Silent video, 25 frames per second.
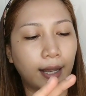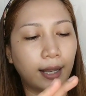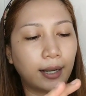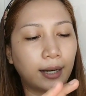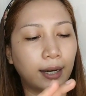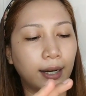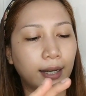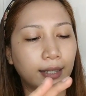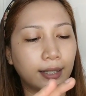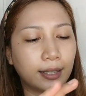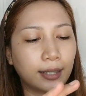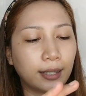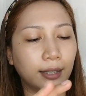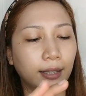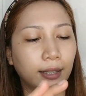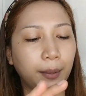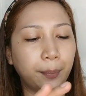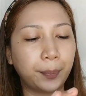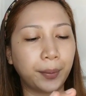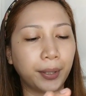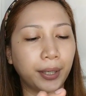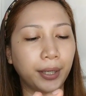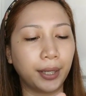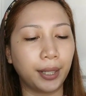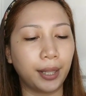Yeah, it's a
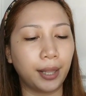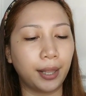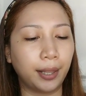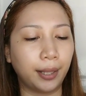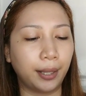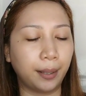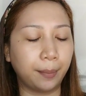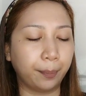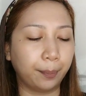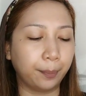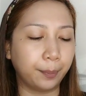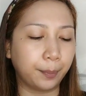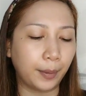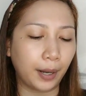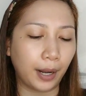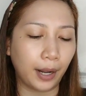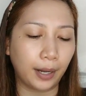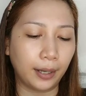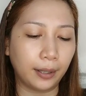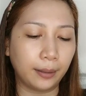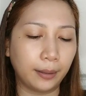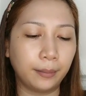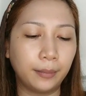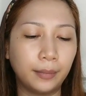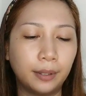typical lip
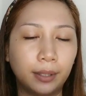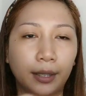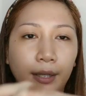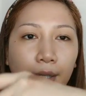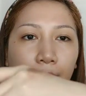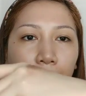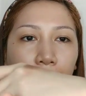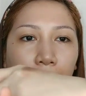balm